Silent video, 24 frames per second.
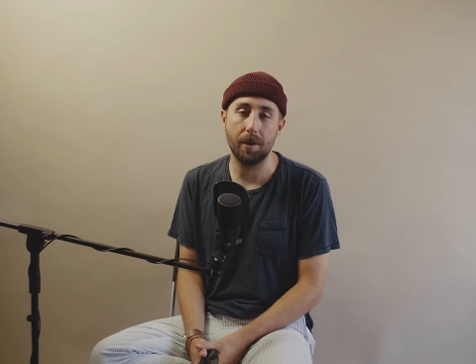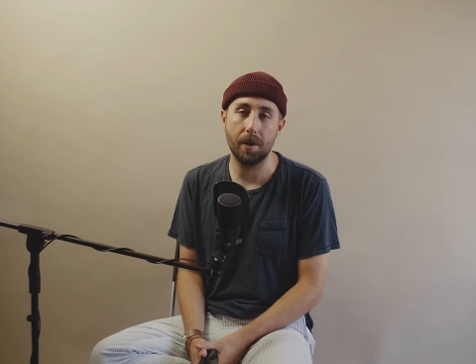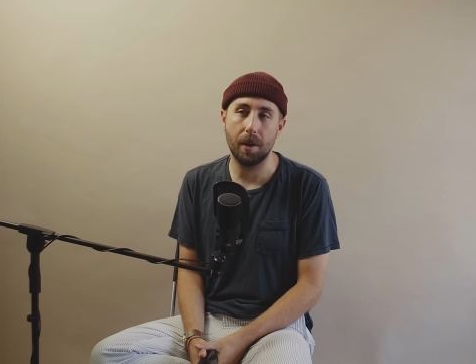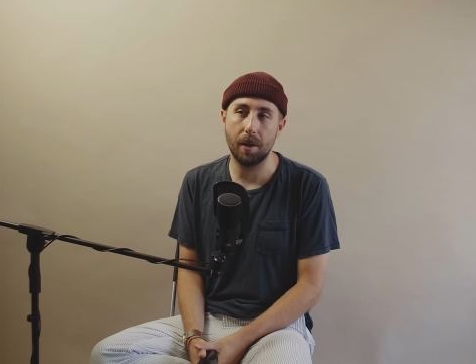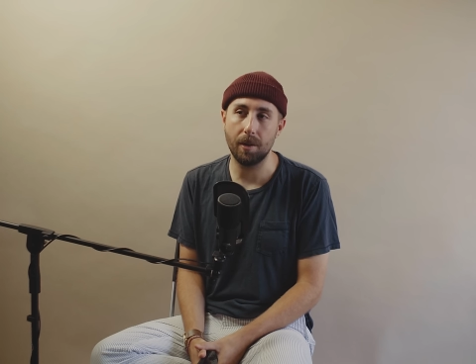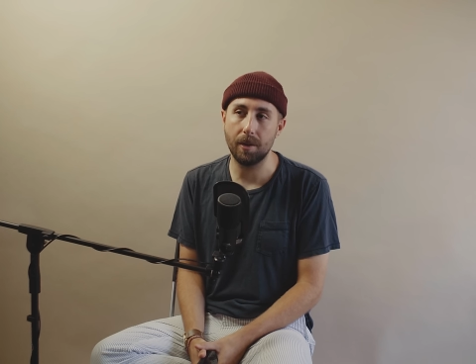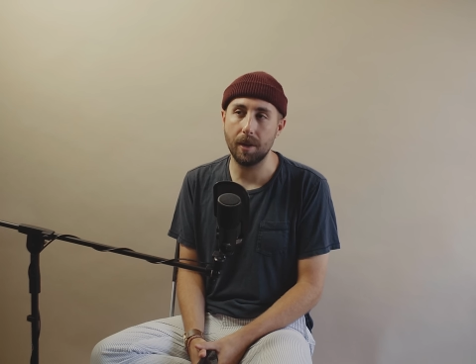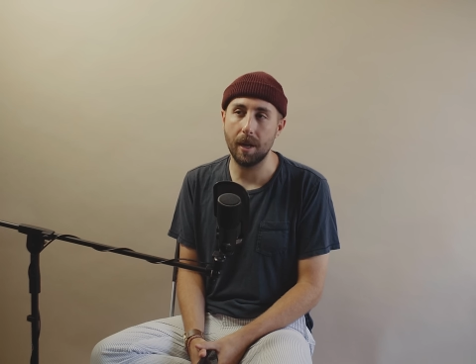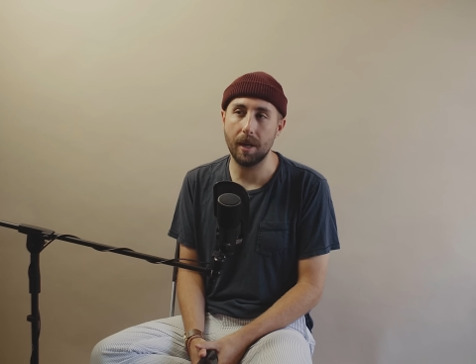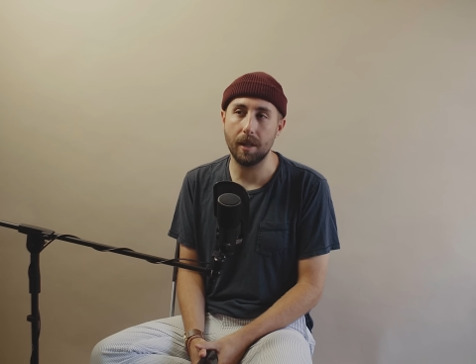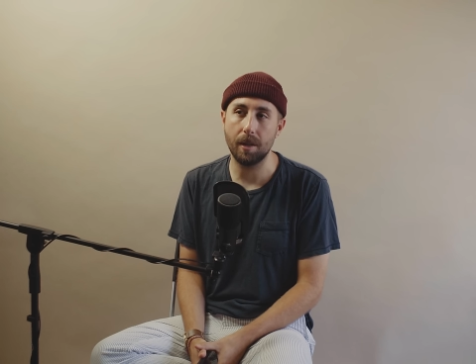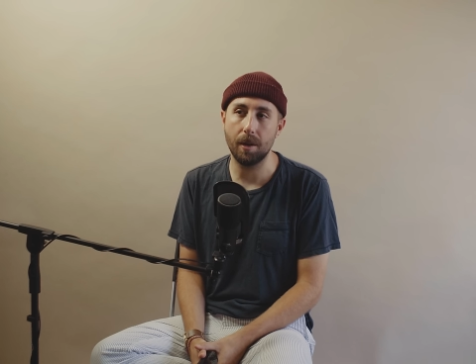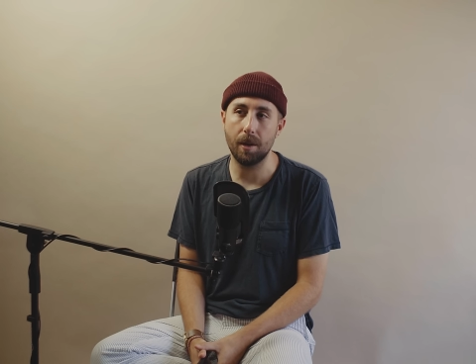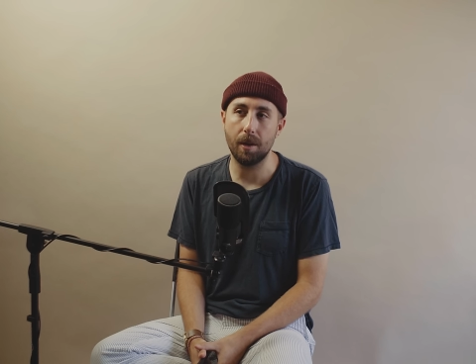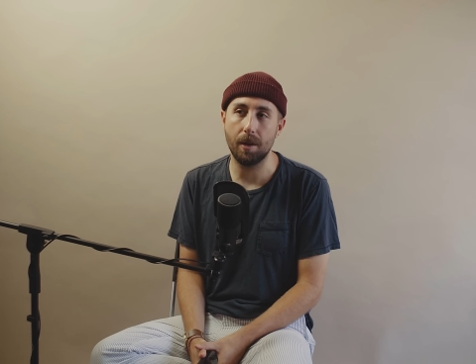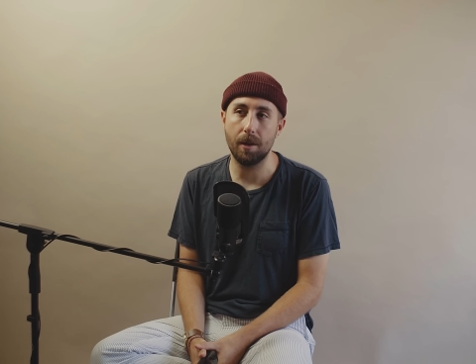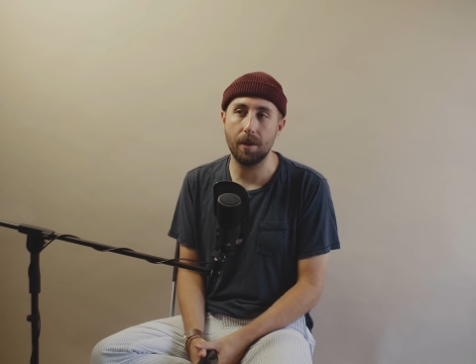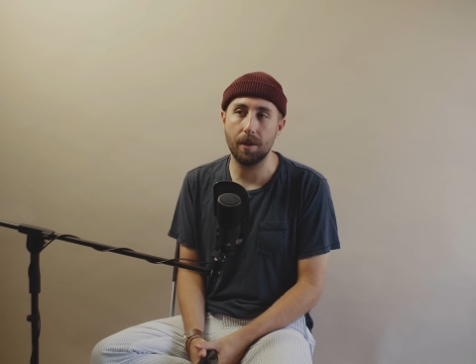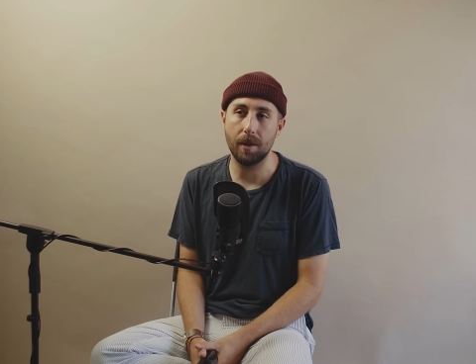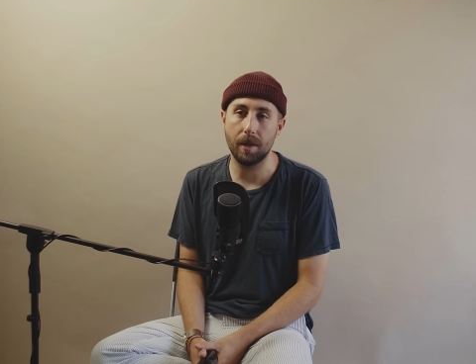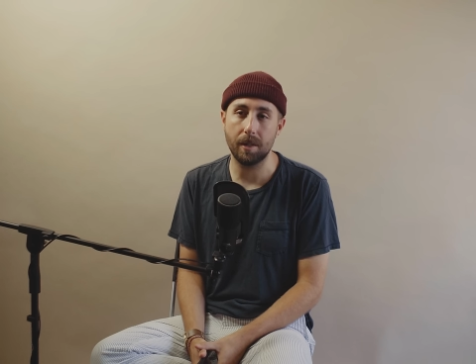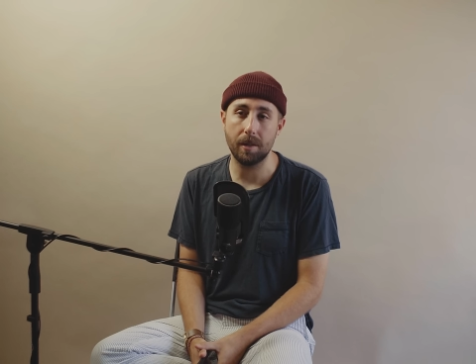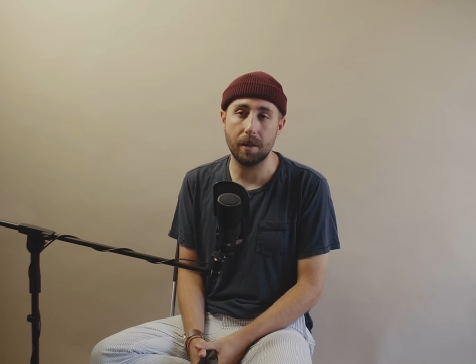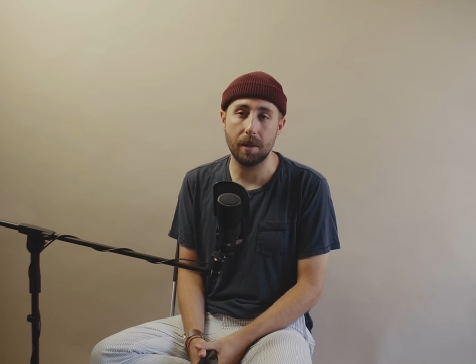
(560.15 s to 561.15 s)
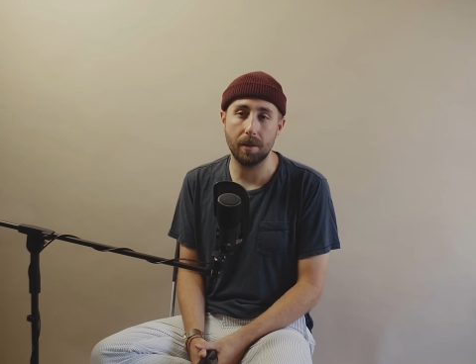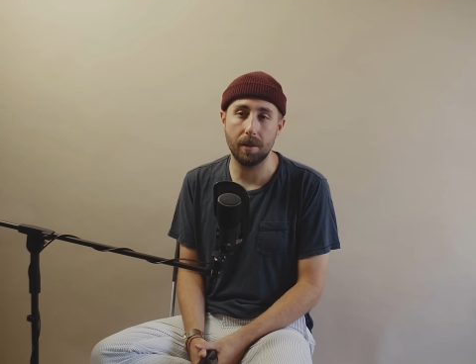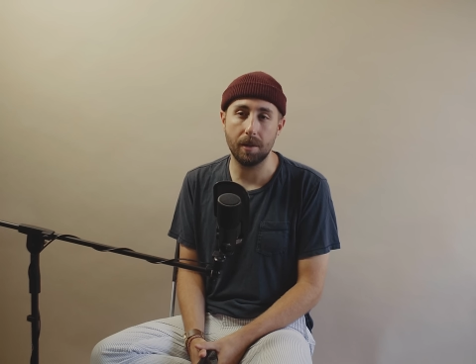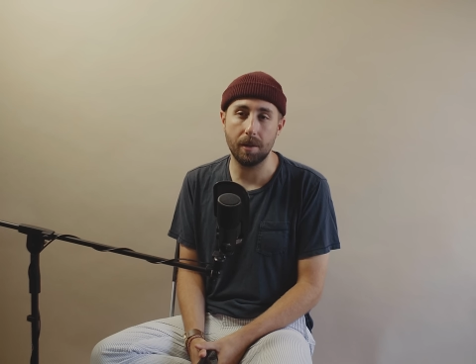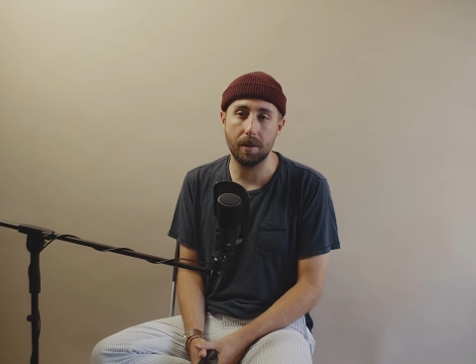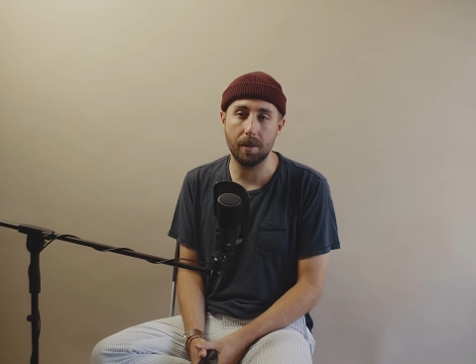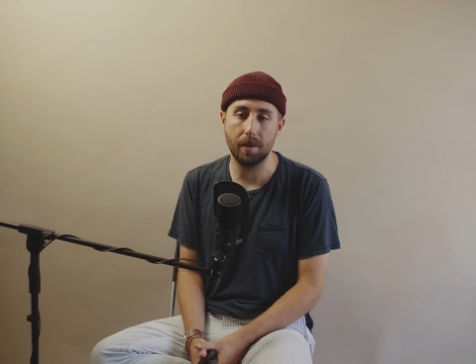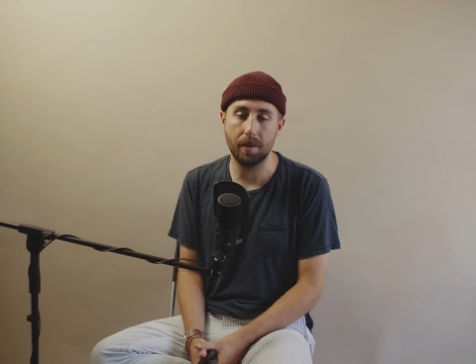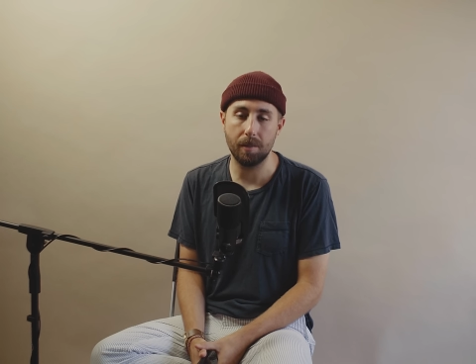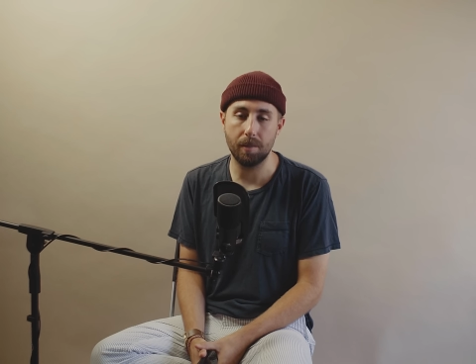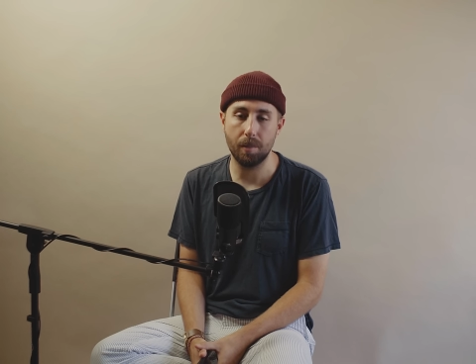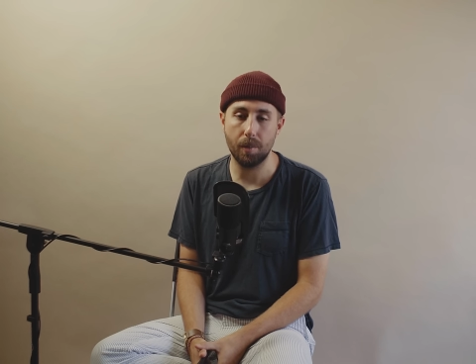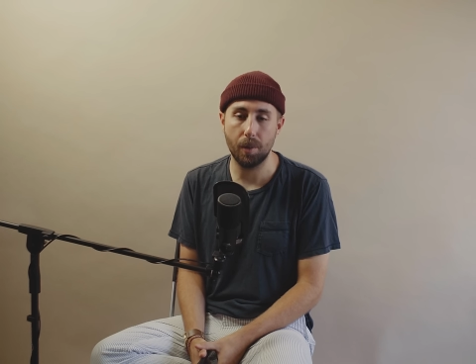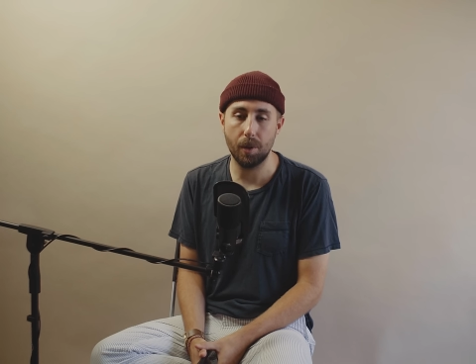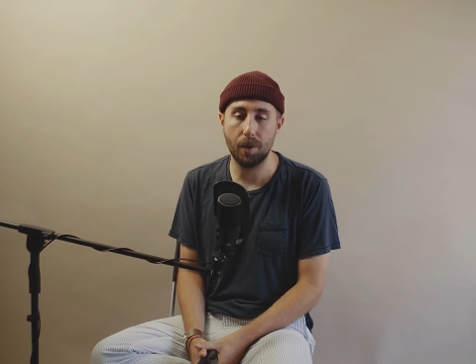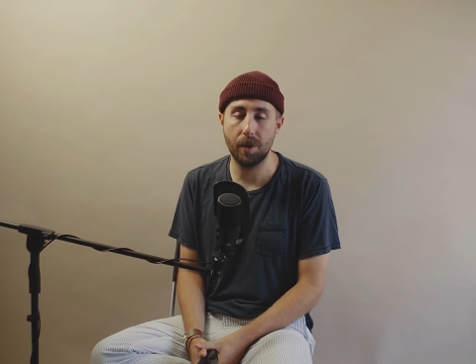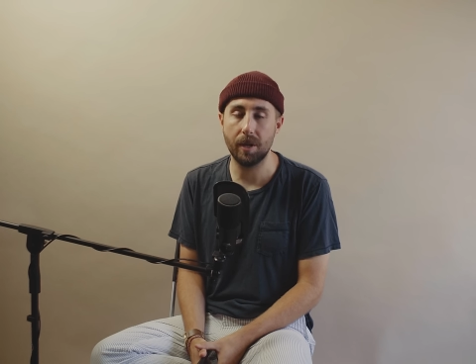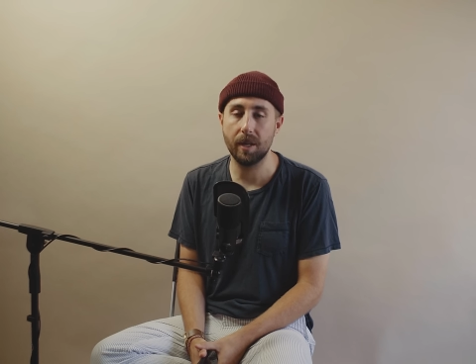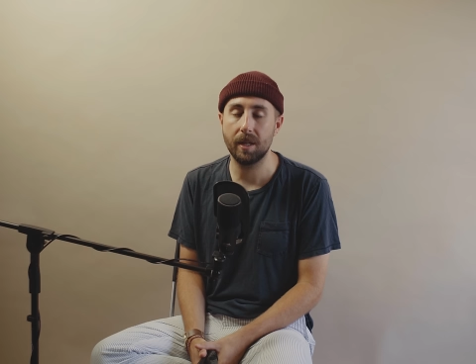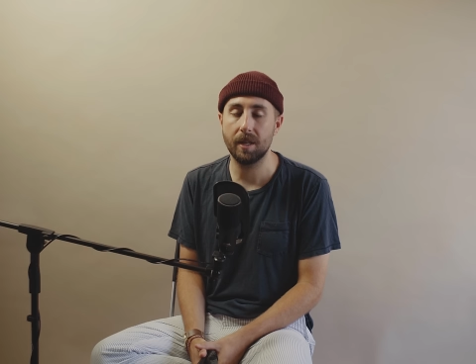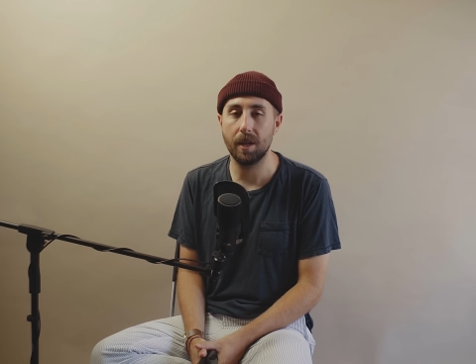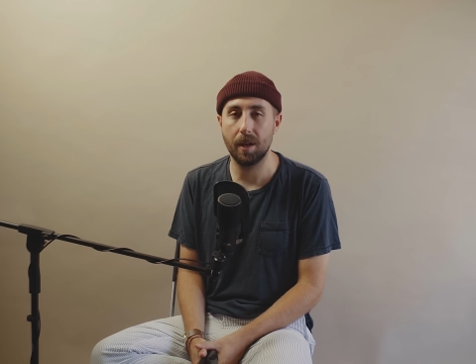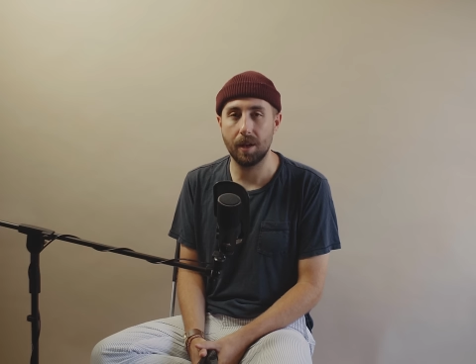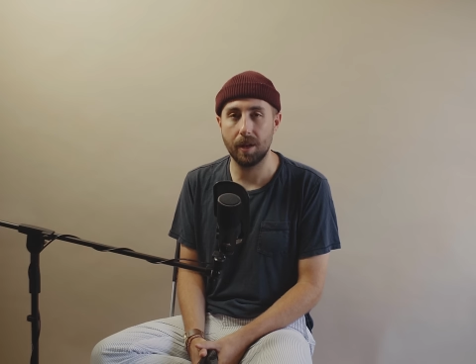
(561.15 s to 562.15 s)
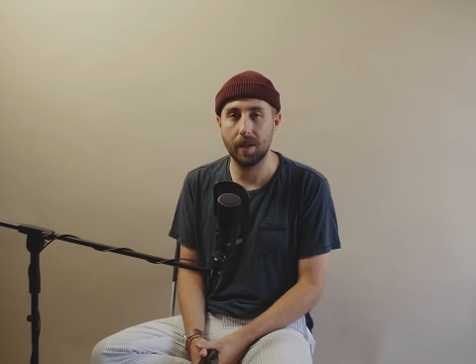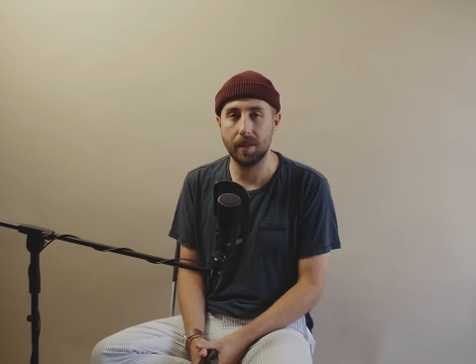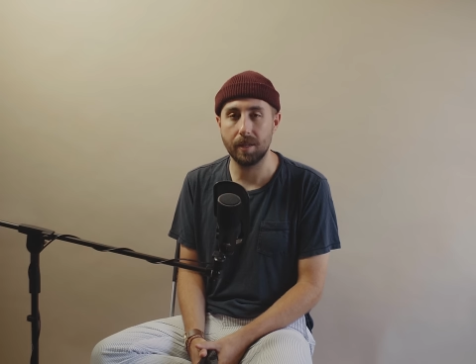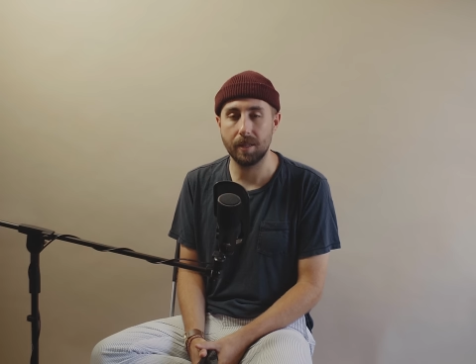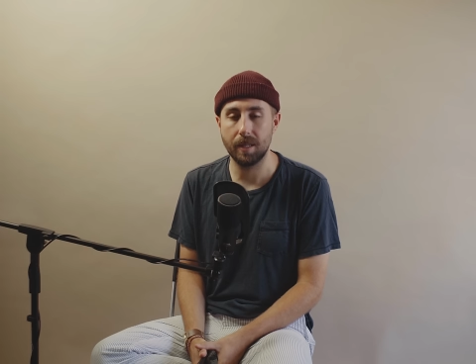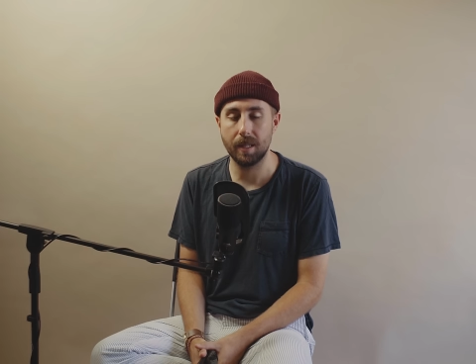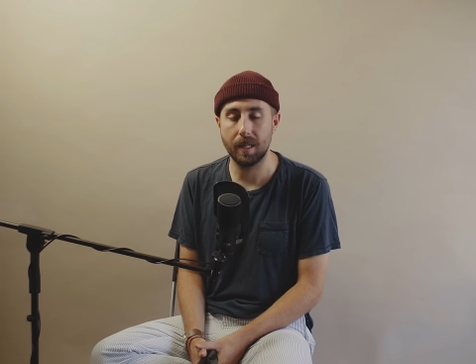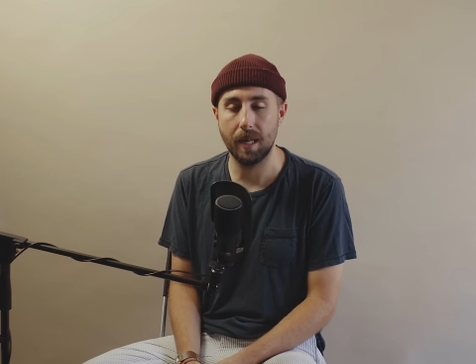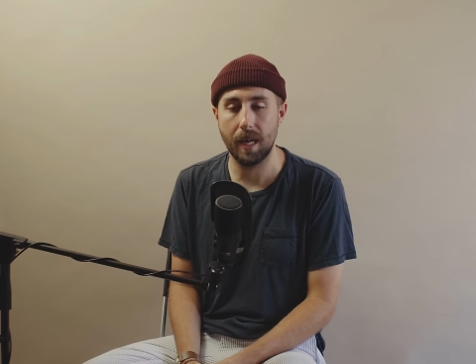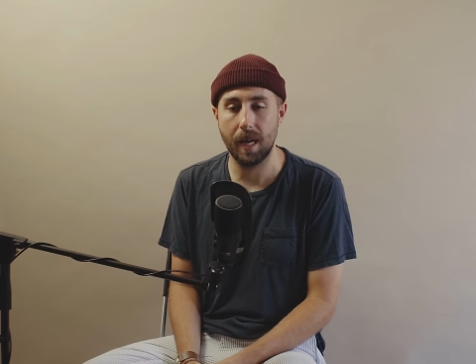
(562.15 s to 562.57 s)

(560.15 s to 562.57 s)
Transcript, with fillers: all night long until morning dawns,